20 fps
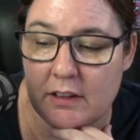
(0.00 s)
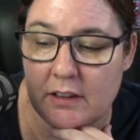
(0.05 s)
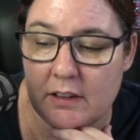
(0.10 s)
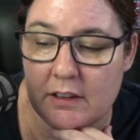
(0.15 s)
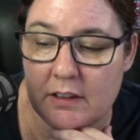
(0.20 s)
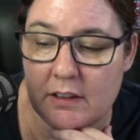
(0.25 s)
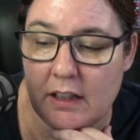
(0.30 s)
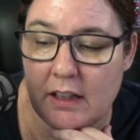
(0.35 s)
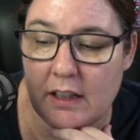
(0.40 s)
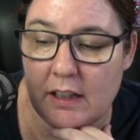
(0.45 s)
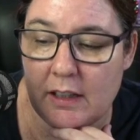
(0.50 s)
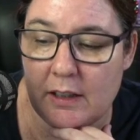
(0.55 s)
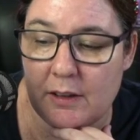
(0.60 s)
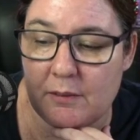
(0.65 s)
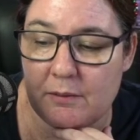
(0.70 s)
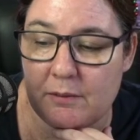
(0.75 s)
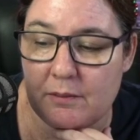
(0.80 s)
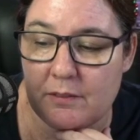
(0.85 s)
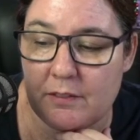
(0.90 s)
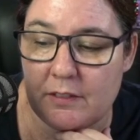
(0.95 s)

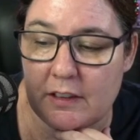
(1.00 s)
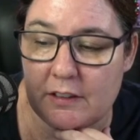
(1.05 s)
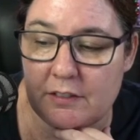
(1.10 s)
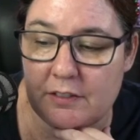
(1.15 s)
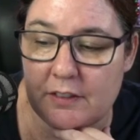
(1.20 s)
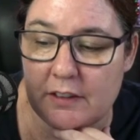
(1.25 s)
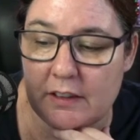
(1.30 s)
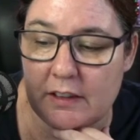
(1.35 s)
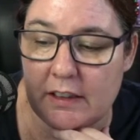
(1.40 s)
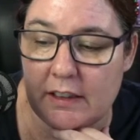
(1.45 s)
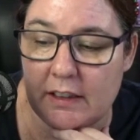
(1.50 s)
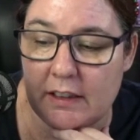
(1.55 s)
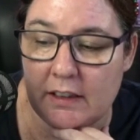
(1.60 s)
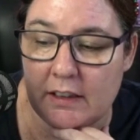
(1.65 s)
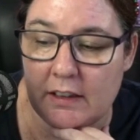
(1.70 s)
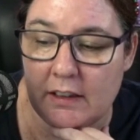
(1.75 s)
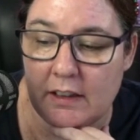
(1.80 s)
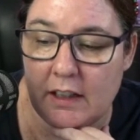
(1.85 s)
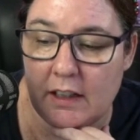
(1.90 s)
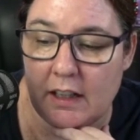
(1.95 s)
Like
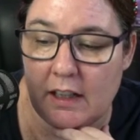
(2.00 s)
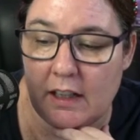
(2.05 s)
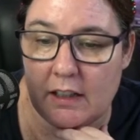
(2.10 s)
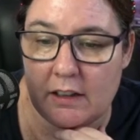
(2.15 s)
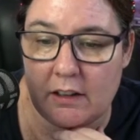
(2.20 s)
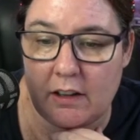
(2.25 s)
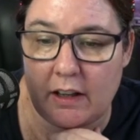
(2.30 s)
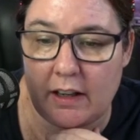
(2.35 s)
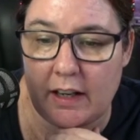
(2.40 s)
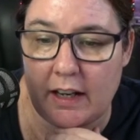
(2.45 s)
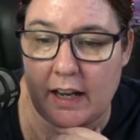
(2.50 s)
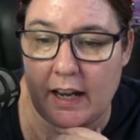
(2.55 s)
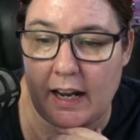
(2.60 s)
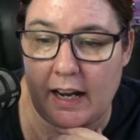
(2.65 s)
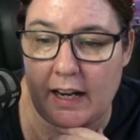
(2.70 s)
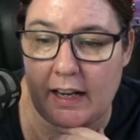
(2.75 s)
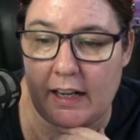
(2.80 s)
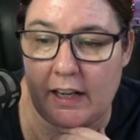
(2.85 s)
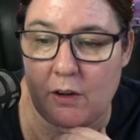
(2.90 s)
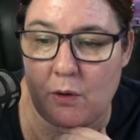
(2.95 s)
a
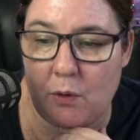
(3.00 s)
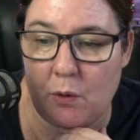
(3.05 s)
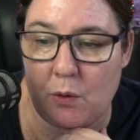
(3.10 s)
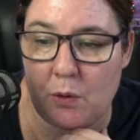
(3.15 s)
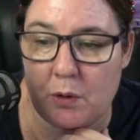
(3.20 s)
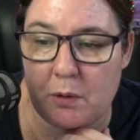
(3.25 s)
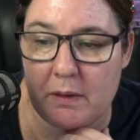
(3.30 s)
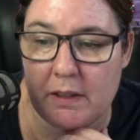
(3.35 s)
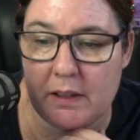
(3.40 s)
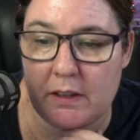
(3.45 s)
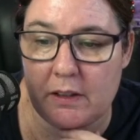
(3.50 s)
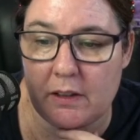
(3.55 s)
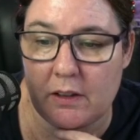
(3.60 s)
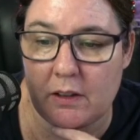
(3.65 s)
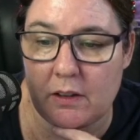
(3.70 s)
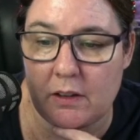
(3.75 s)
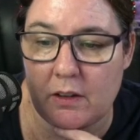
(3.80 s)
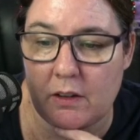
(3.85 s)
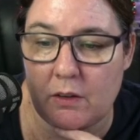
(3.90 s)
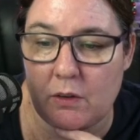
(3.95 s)
hanging ornament
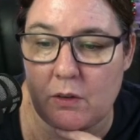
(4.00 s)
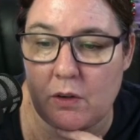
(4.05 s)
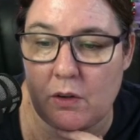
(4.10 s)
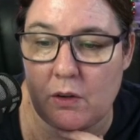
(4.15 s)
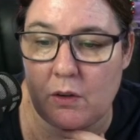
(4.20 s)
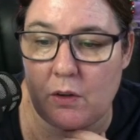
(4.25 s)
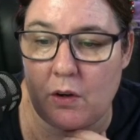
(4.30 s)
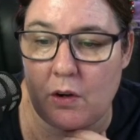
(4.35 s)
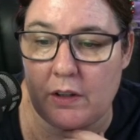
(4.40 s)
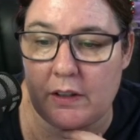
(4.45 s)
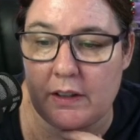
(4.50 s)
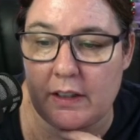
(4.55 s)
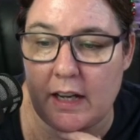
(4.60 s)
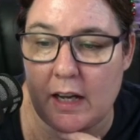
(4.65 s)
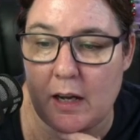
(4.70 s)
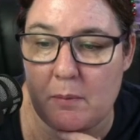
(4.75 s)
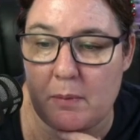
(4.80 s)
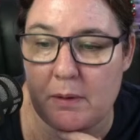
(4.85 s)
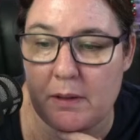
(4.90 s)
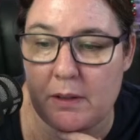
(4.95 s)
on the
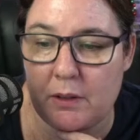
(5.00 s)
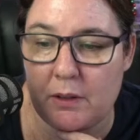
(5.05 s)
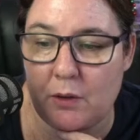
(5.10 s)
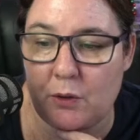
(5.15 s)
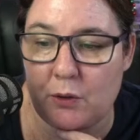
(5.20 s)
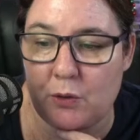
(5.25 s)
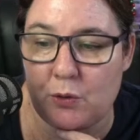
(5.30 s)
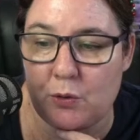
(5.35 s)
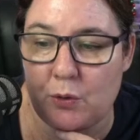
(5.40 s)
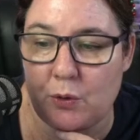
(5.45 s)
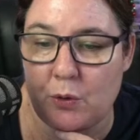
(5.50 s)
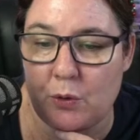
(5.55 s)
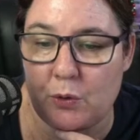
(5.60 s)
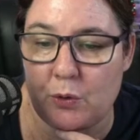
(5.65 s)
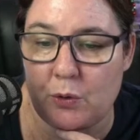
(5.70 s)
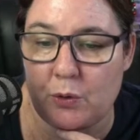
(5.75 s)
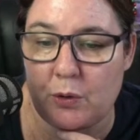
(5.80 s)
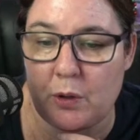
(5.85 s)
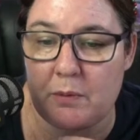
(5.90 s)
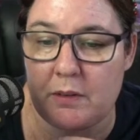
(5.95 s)
cupboard or drawer or
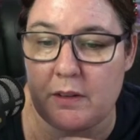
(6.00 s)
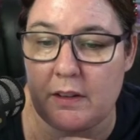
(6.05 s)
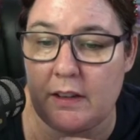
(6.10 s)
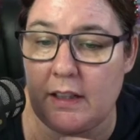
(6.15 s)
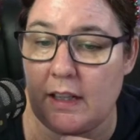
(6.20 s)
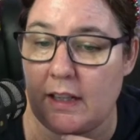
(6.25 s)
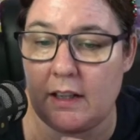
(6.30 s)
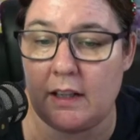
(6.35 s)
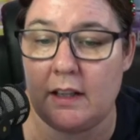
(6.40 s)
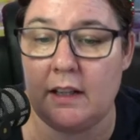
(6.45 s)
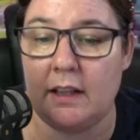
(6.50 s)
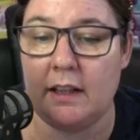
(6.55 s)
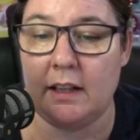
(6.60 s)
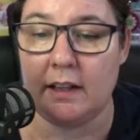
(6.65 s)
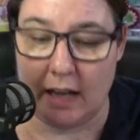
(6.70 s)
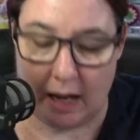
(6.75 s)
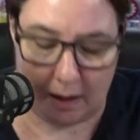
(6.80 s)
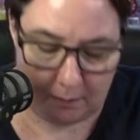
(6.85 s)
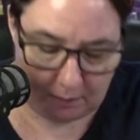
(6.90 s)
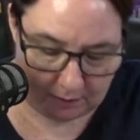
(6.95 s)
doorknobs. Yeah,
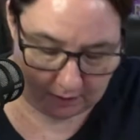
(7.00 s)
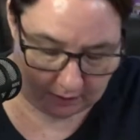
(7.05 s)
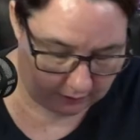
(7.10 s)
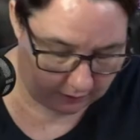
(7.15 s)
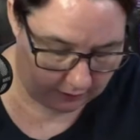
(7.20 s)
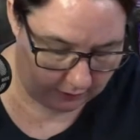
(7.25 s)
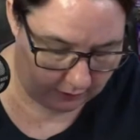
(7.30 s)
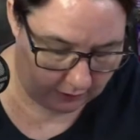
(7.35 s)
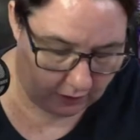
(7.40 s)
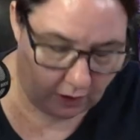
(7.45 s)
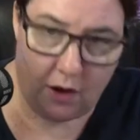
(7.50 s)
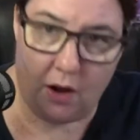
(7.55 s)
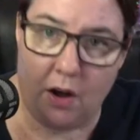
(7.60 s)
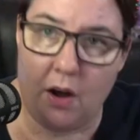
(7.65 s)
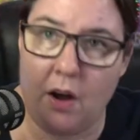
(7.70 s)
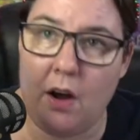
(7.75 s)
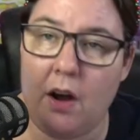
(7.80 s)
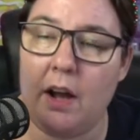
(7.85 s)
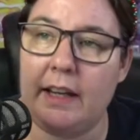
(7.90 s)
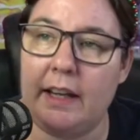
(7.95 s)
absolutely.
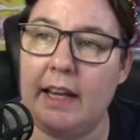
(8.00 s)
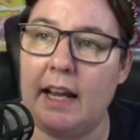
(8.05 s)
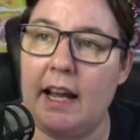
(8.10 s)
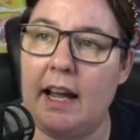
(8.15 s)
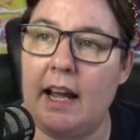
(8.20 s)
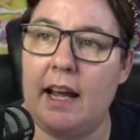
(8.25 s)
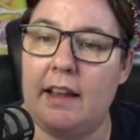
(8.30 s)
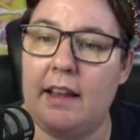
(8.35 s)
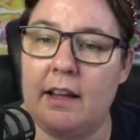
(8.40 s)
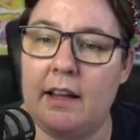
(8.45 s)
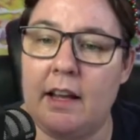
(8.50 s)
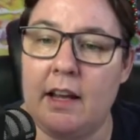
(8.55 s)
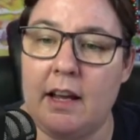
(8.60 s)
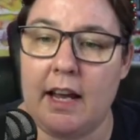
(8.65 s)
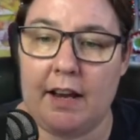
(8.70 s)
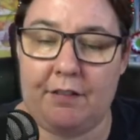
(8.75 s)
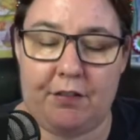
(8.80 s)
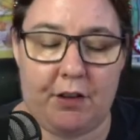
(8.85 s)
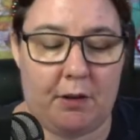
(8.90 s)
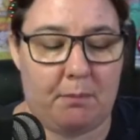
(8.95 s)
Oh yeah.
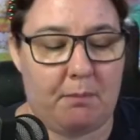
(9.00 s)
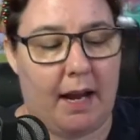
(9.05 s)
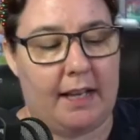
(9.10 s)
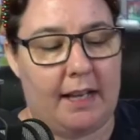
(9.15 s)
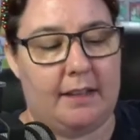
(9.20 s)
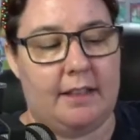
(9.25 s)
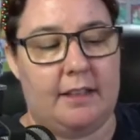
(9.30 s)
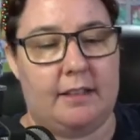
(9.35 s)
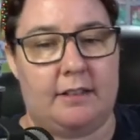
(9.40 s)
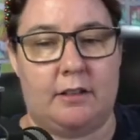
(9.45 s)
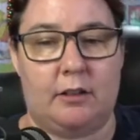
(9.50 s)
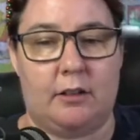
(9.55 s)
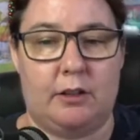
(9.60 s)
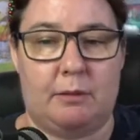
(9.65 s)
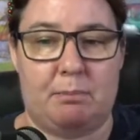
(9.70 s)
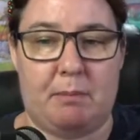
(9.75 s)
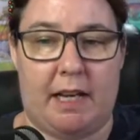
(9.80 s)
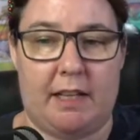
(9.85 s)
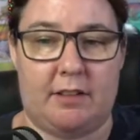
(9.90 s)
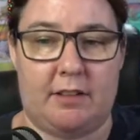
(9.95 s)
If you
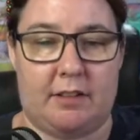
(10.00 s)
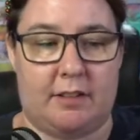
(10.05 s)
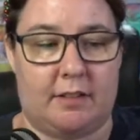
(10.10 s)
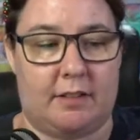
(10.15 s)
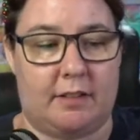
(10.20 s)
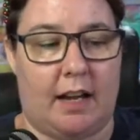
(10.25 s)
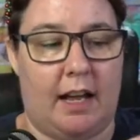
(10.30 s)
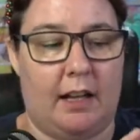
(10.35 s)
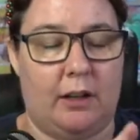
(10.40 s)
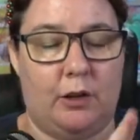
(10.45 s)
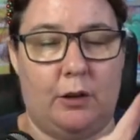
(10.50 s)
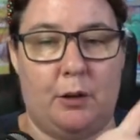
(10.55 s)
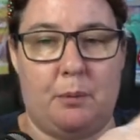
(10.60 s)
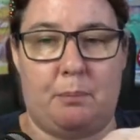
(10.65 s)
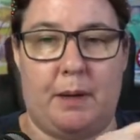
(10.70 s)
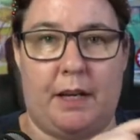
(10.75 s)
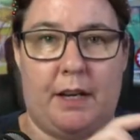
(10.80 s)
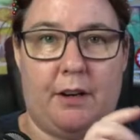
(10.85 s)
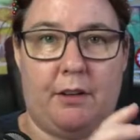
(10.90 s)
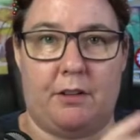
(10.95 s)
made your star loop
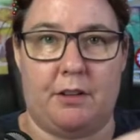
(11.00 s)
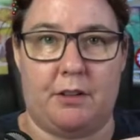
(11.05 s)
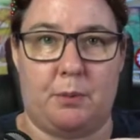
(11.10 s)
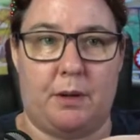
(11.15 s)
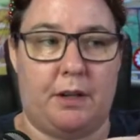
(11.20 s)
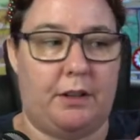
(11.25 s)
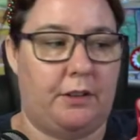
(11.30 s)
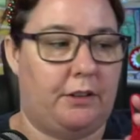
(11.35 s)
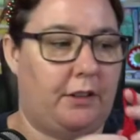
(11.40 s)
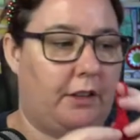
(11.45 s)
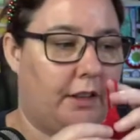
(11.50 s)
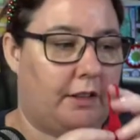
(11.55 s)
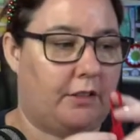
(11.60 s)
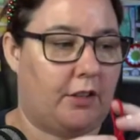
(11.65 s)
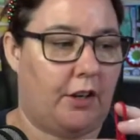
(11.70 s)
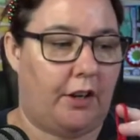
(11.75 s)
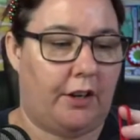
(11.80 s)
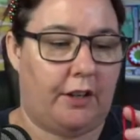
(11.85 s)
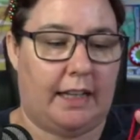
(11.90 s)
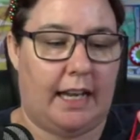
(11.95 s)
bigger as well, you could
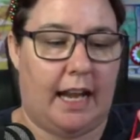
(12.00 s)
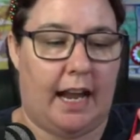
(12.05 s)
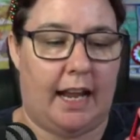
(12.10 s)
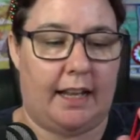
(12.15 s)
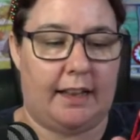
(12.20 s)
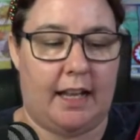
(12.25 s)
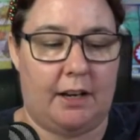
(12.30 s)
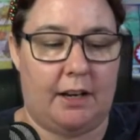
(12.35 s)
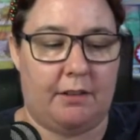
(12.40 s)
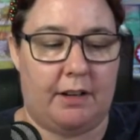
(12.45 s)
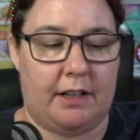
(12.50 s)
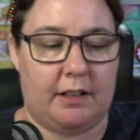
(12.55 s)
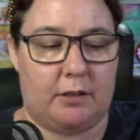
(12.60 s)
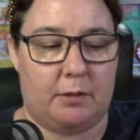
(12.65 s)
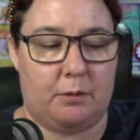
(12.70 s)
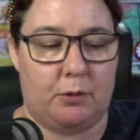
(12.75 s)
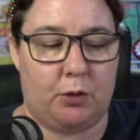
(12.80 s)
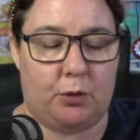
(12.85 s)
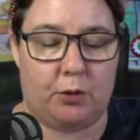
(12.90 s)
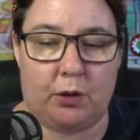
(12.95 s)
totally hang that around some
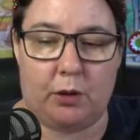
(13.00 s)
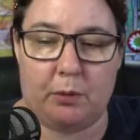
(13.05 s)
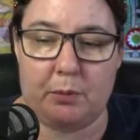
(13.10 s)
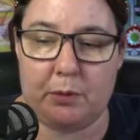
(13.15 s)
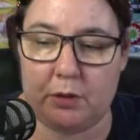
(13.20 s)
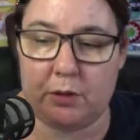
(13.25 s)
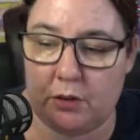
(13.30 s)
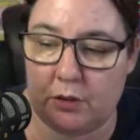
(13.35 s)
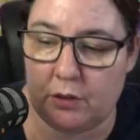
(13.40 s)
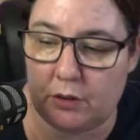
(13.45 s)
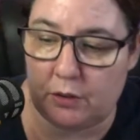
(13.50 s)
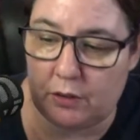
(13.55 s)
doorknobs too.